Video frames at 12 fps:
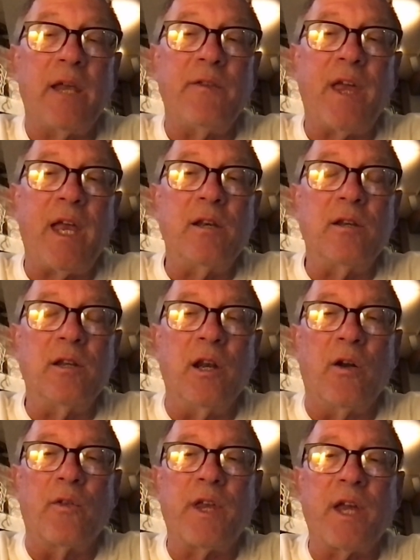then,
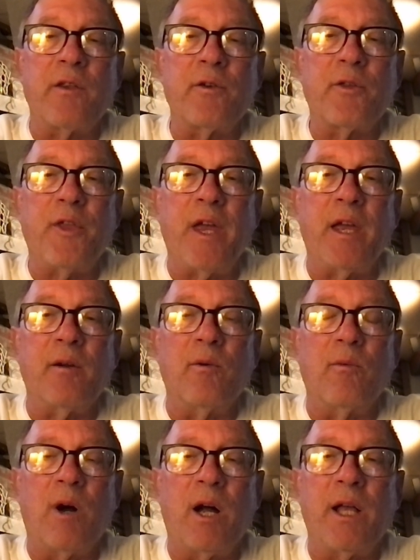the other thing
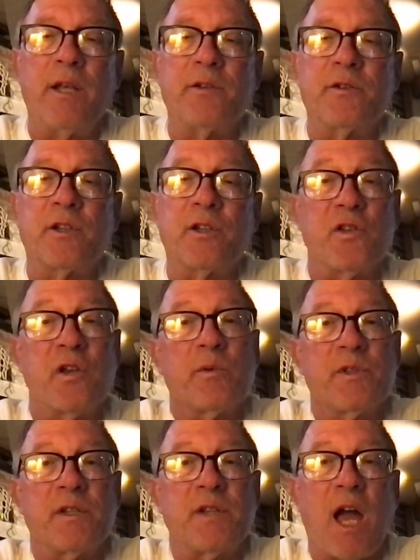was, because there
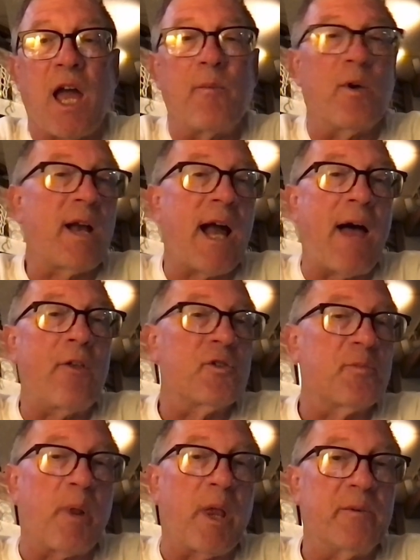was a time when college
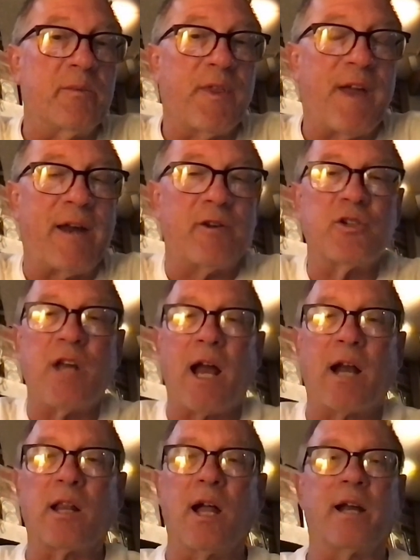played without a
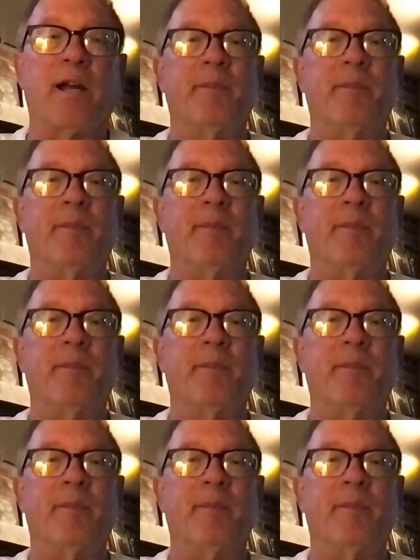shot clock.